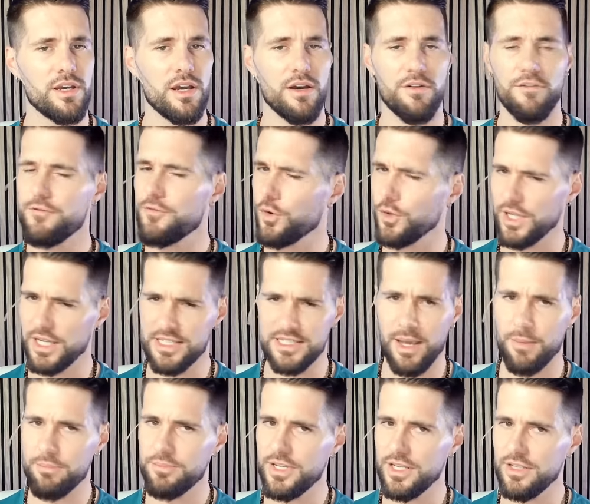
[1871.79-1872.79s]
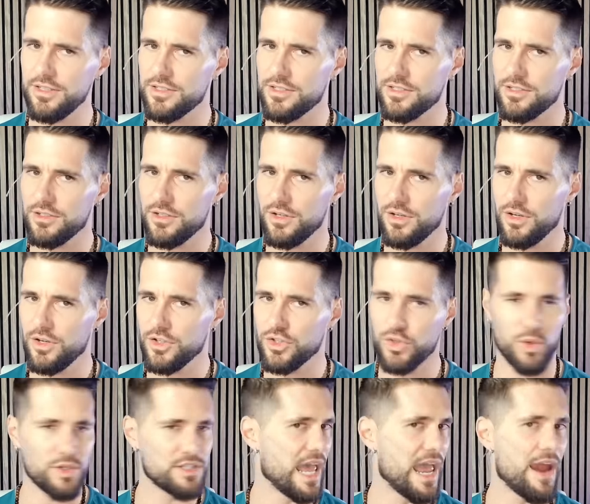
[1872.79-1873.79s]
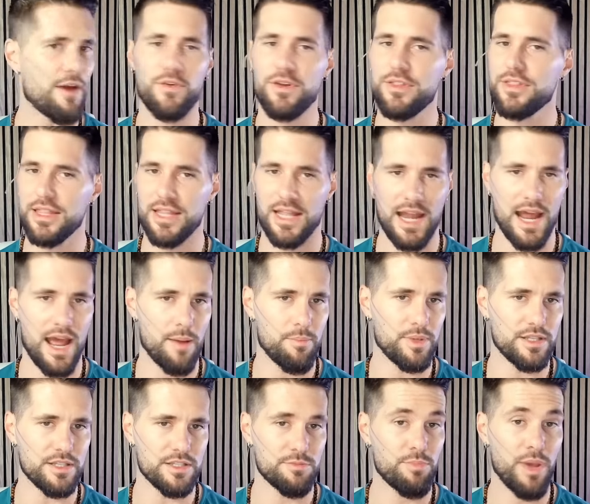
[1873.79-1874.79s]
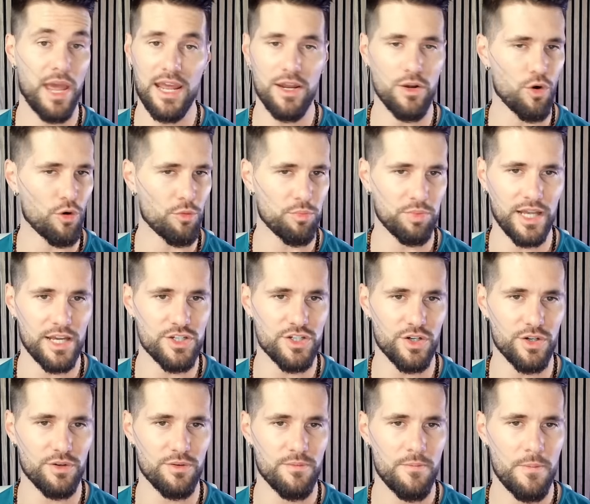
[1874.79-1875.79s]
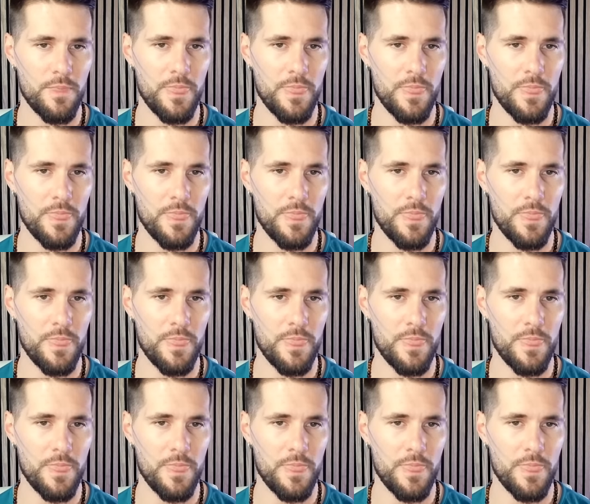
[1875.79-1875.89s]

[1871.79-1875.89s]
full acceptance towards everything that happens, pain or pleasure.